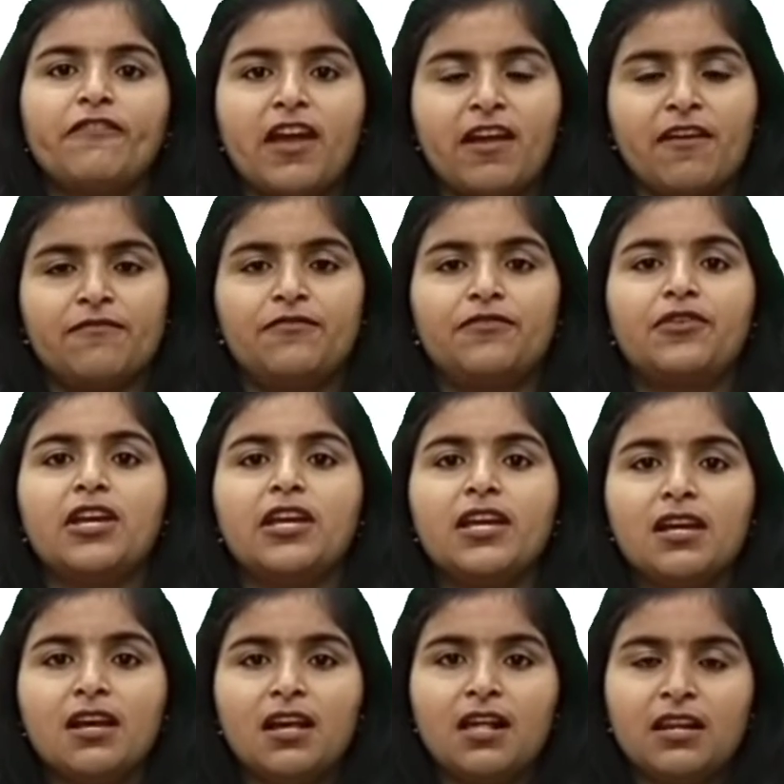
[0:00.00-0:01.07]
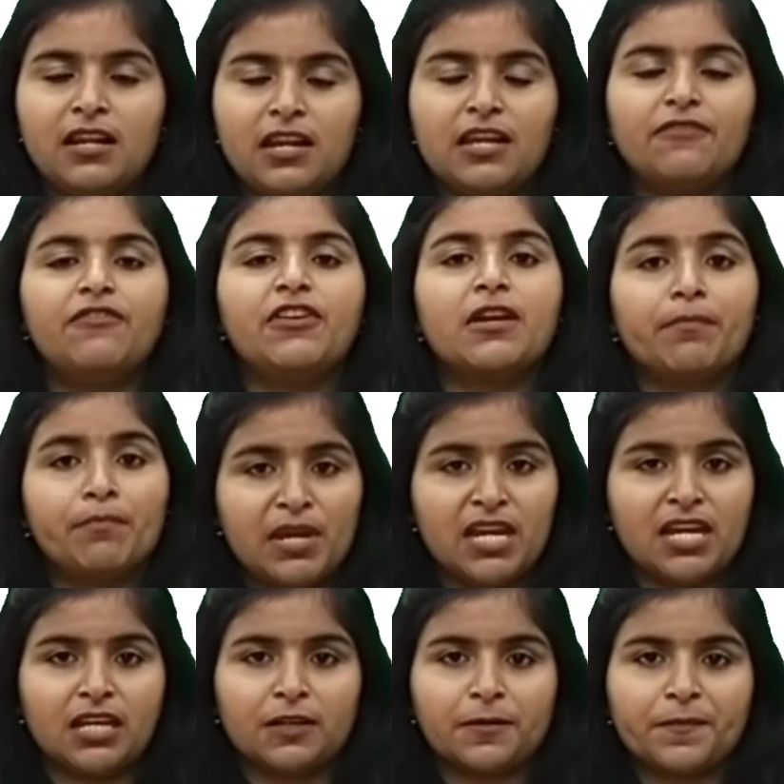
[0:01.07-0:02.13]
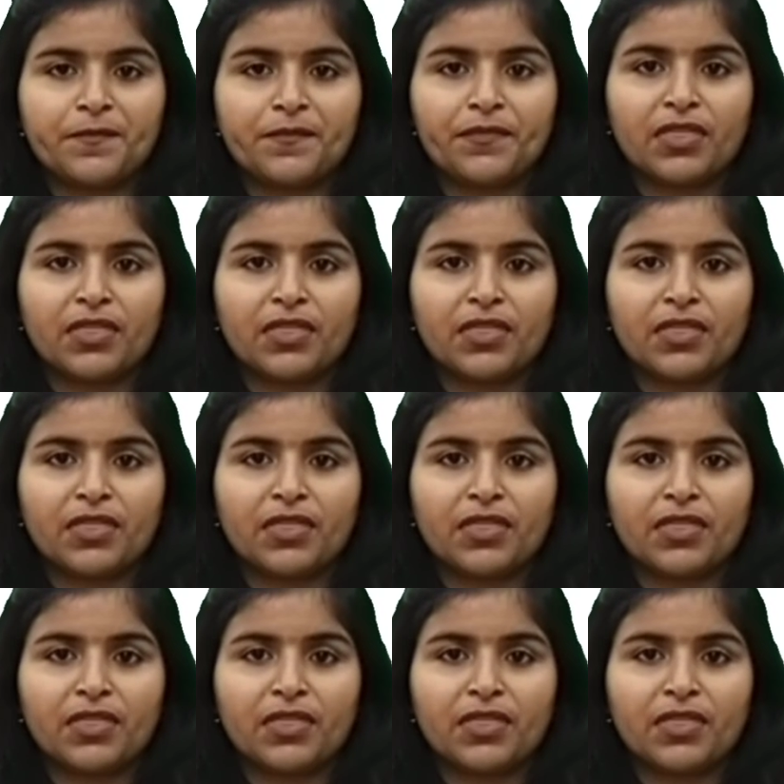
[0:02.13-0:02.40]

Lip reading: every living being.